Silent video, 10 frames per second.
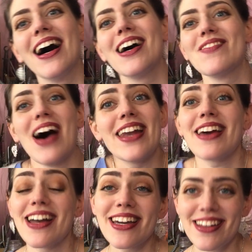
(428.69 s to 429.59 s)
And
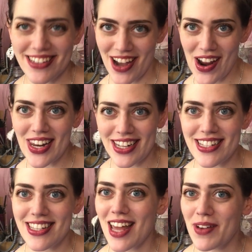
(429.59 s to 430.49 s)
I can totally
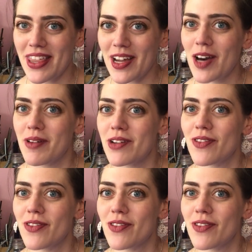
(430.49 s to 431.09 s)
understand where they're coming